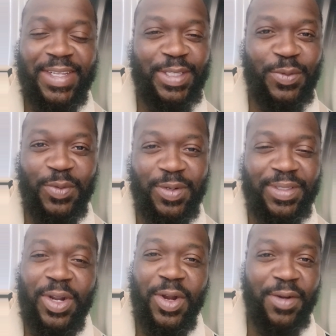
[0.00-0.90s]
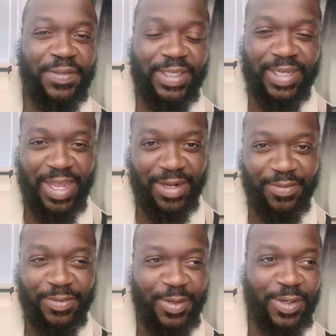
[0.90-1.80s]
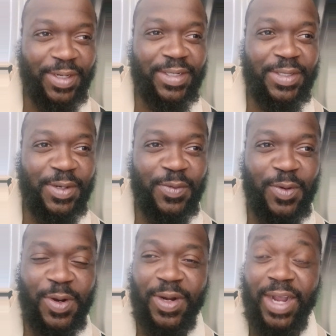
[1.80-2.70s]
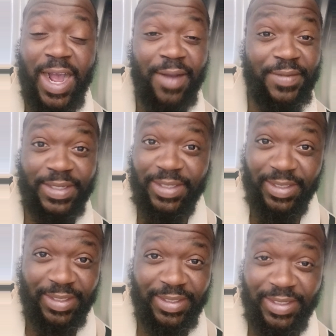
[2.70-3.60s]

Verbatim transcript: The the Earth cannot afford your war, obviously.